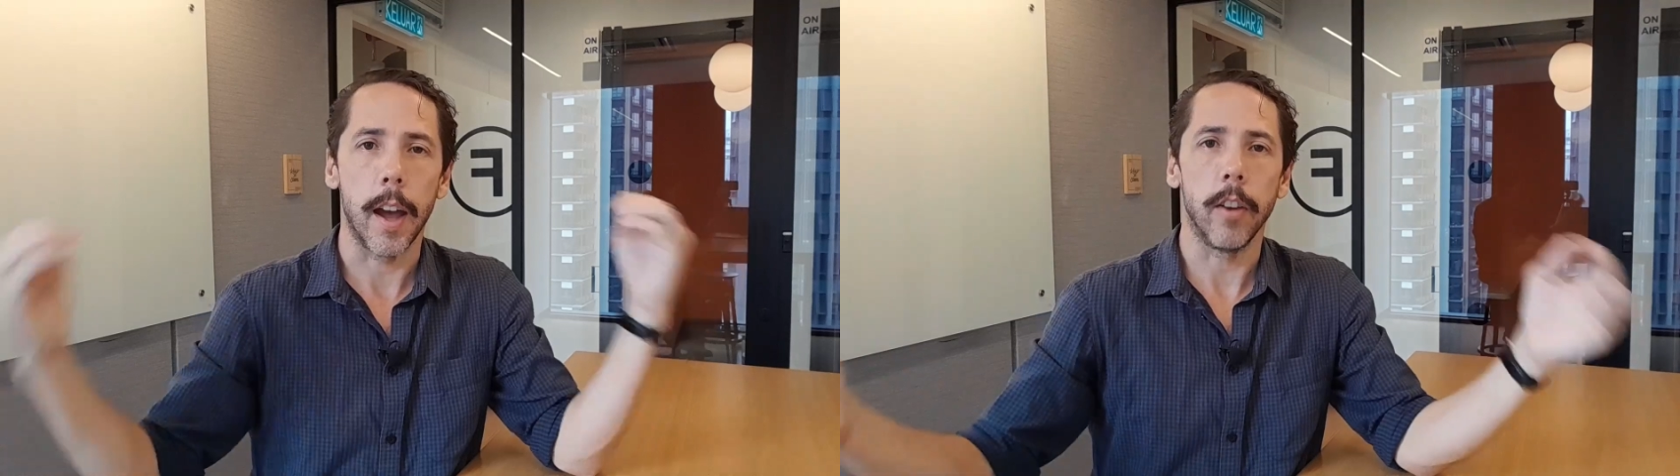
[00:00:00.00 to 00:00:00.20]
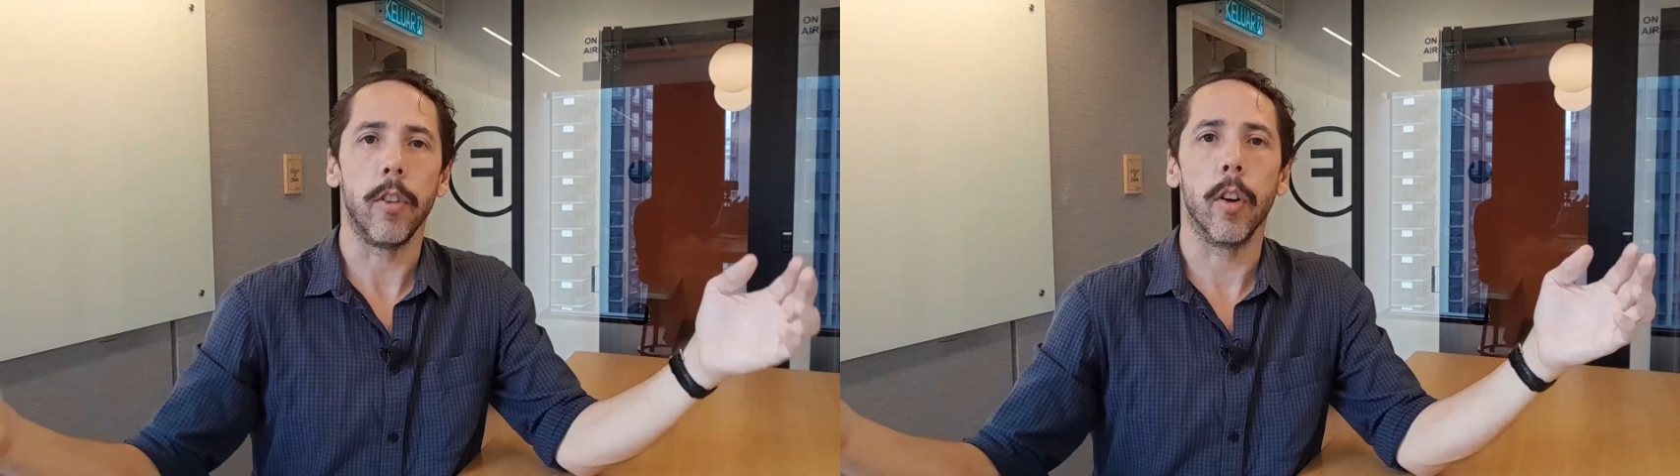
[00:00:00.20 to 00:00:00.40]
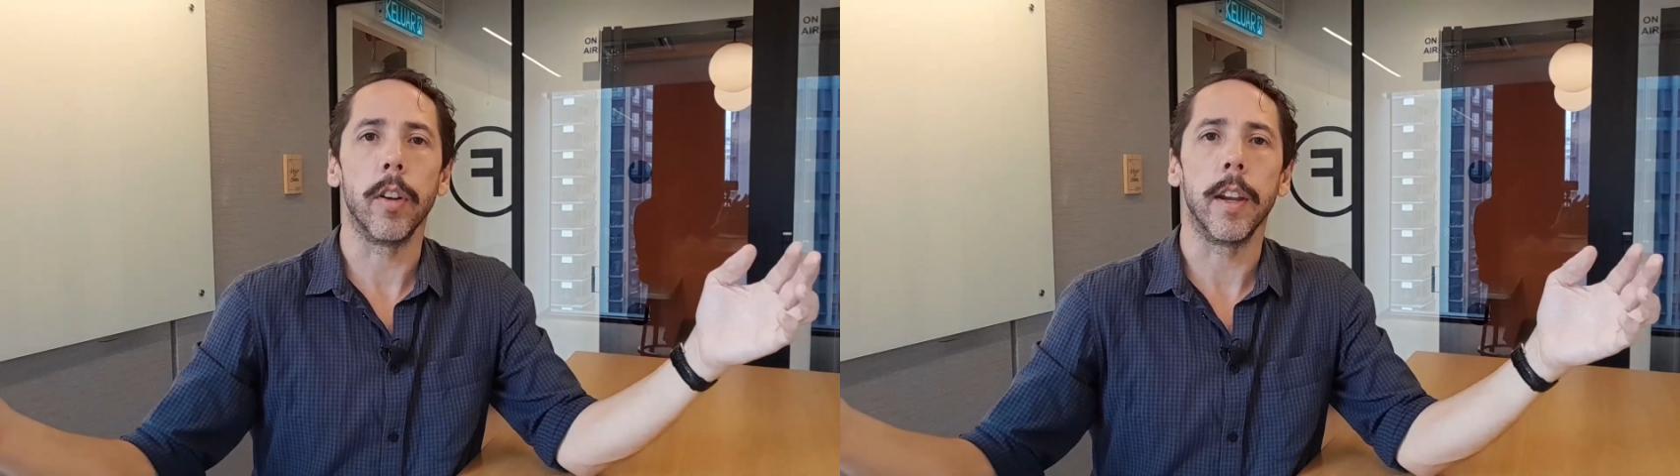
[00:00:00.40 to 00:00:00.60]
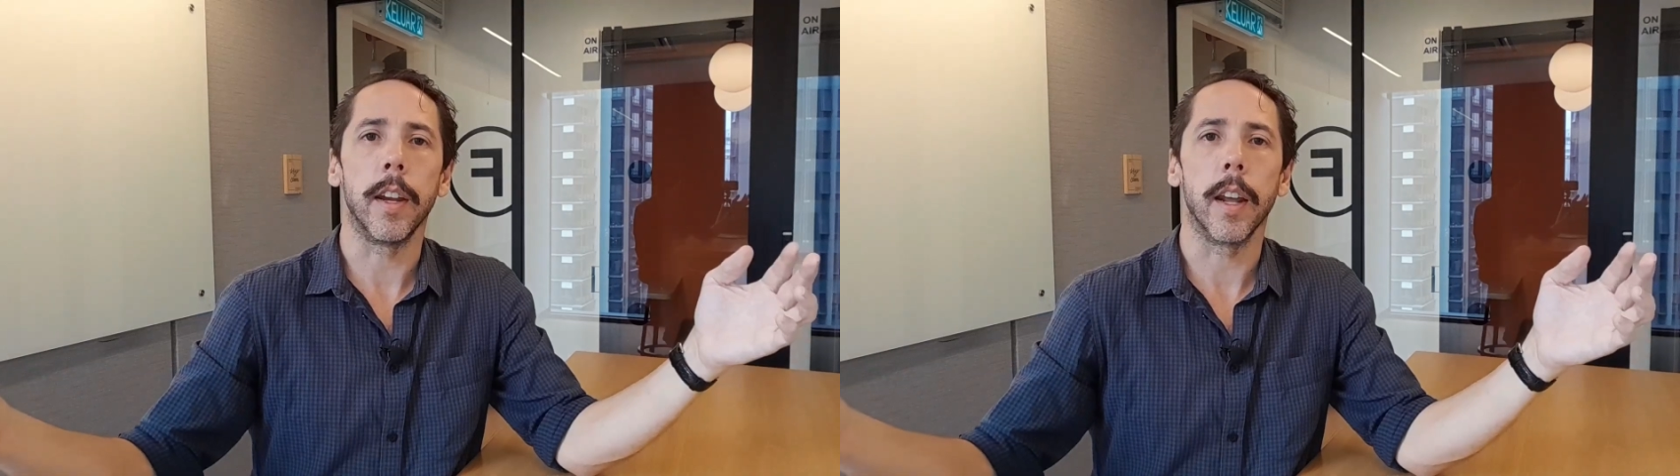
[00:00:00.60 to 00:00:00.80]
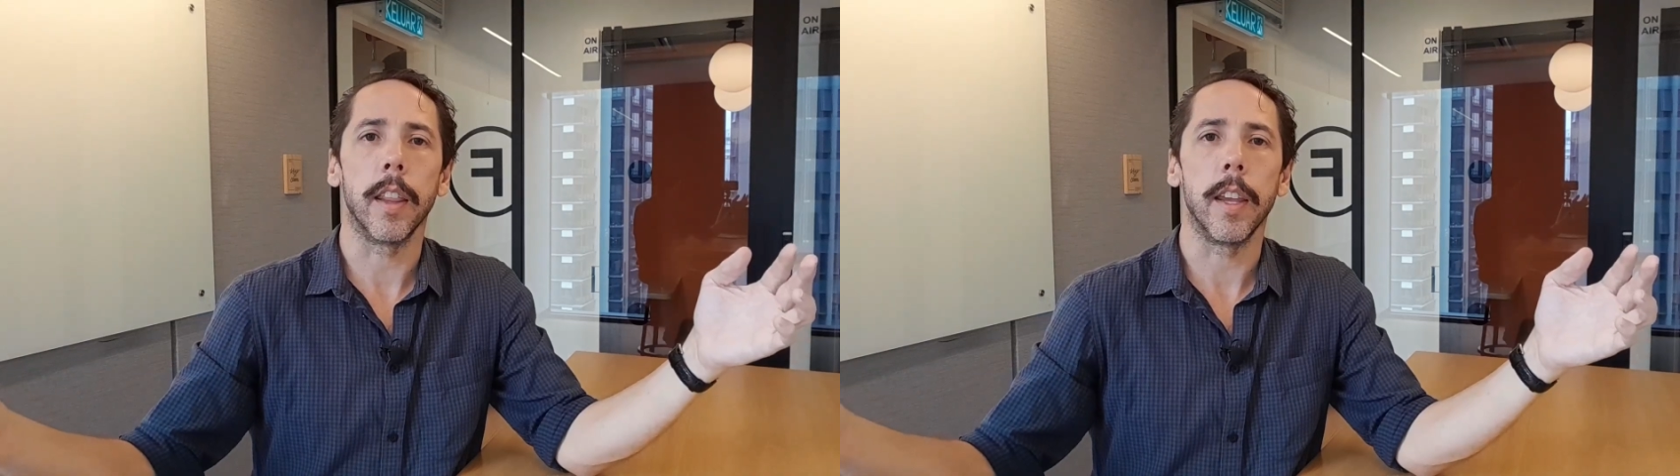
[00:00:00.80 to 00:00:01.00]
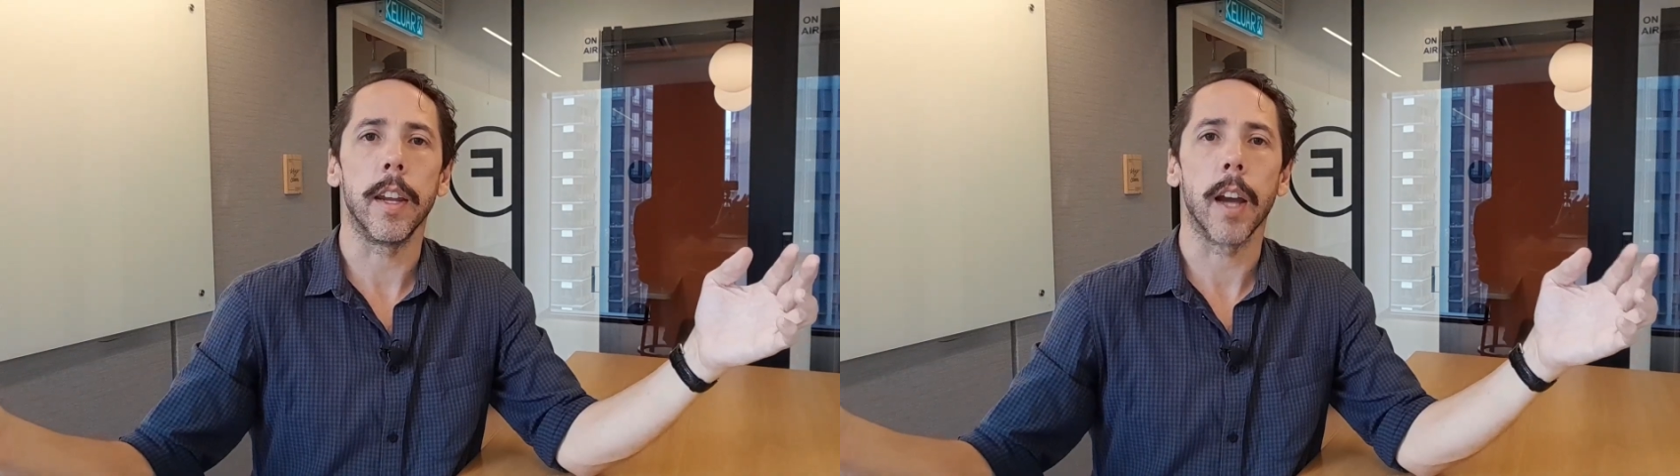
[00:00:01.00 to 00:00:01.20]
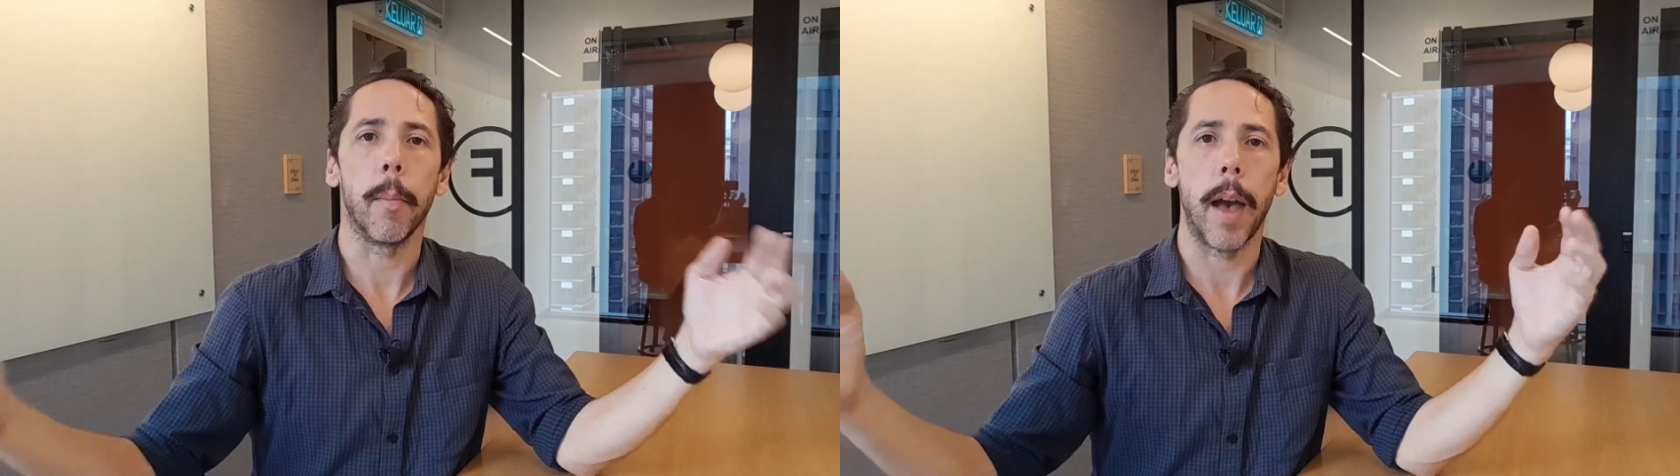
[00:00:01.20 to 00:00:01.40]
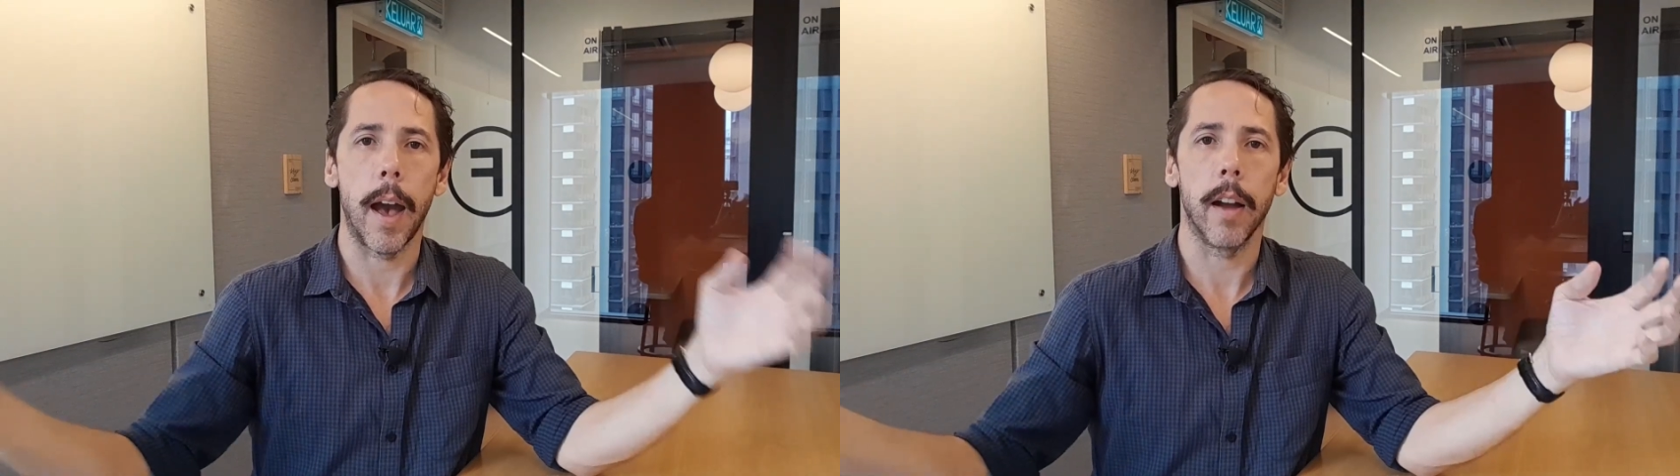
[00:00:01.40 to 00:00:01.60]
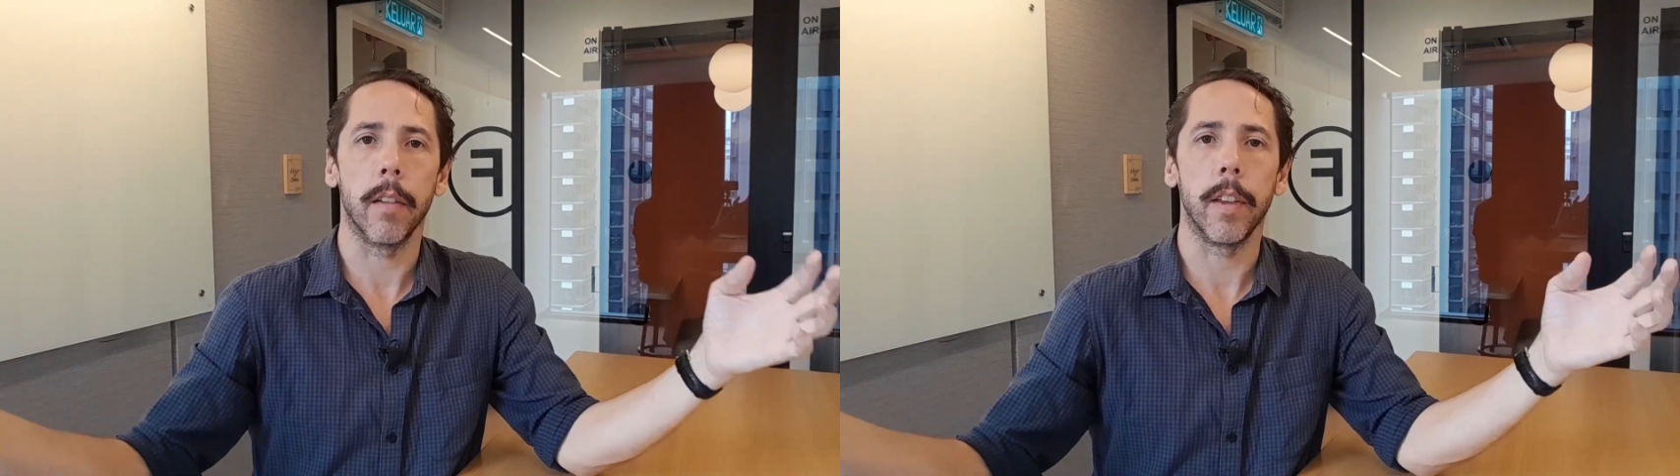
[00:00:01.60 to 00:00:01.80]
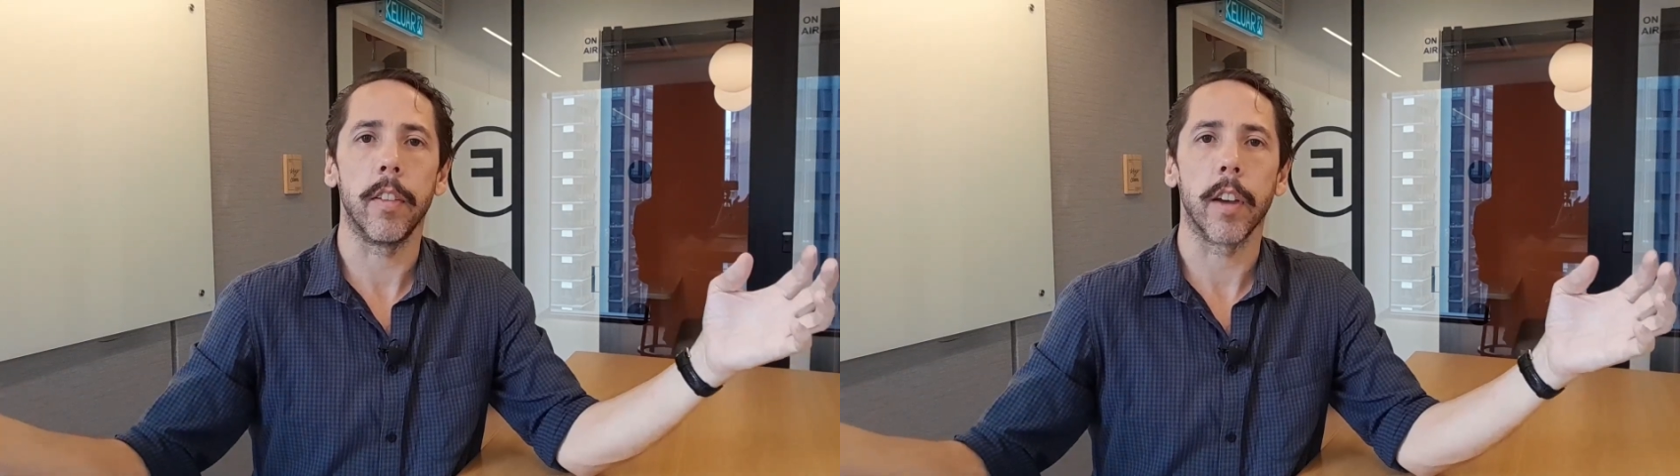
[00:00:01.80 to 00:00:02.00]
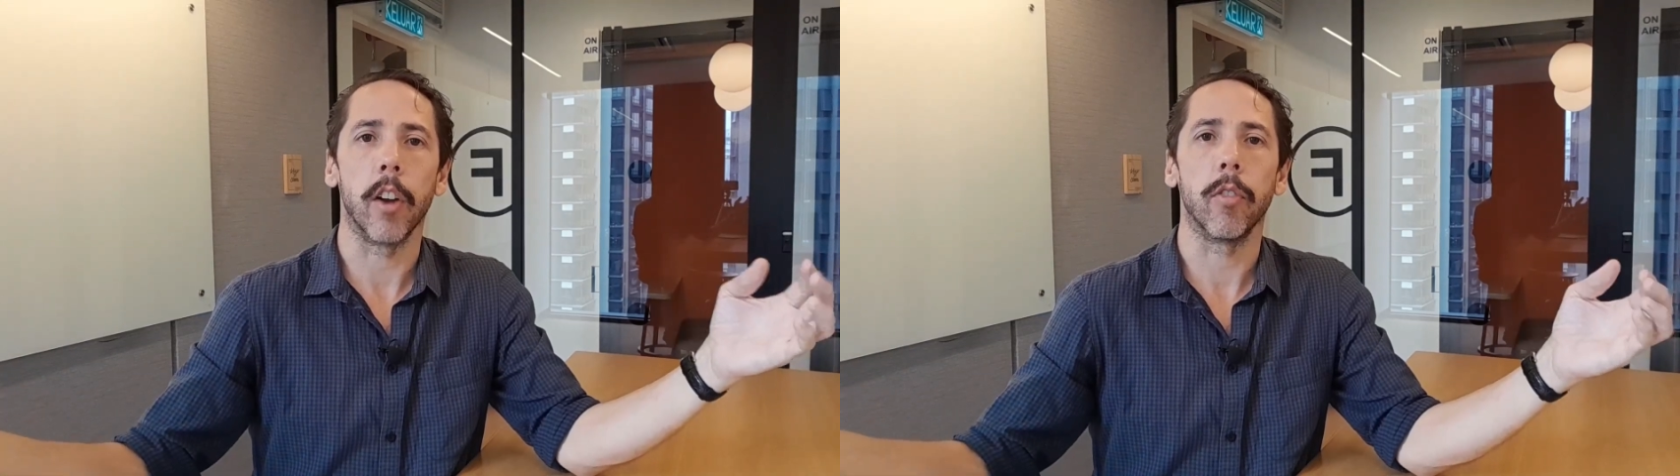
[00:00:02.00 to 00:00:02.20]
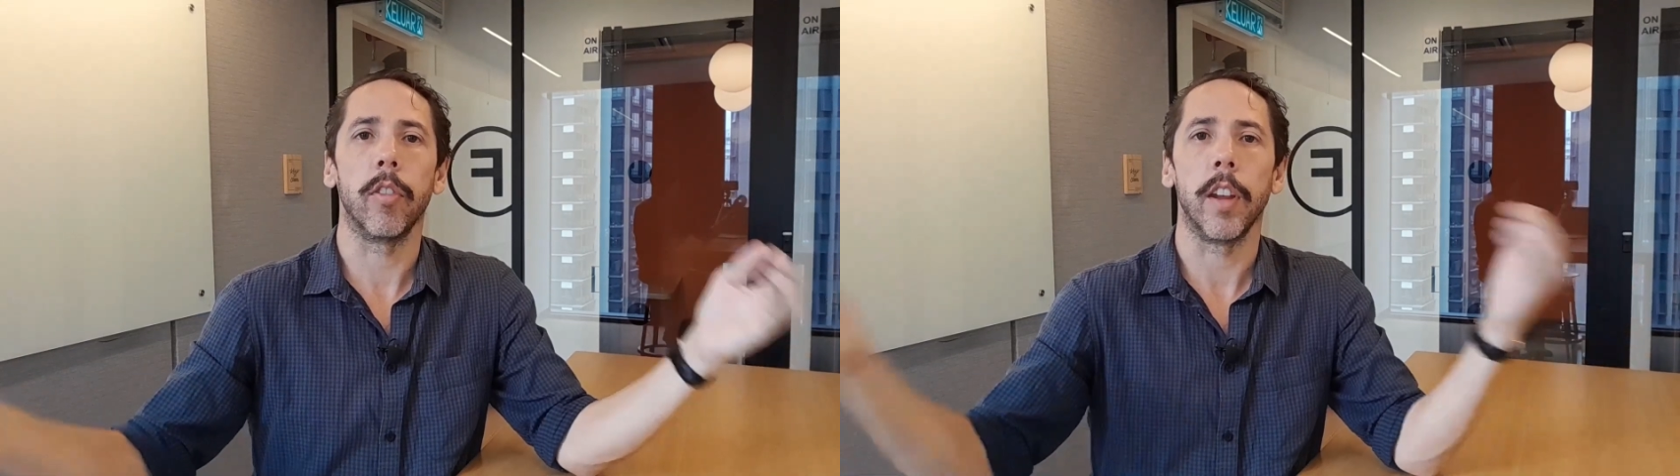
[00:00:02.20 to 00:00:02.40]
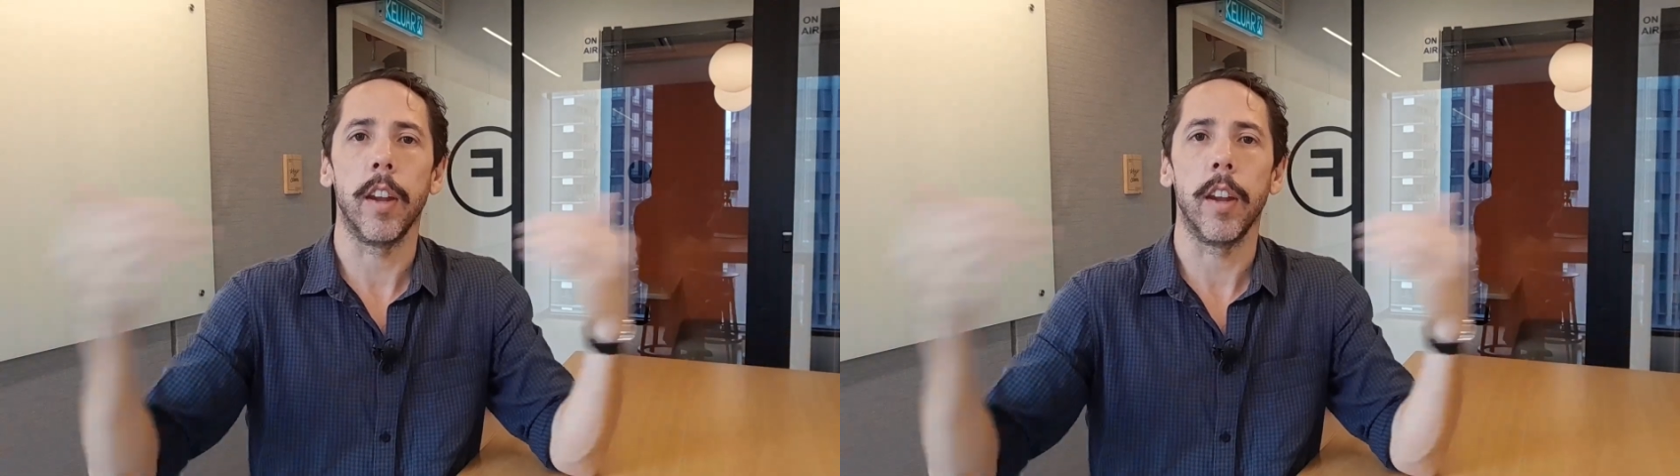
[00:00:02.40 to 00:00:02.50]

and you know you can get the income out of these countries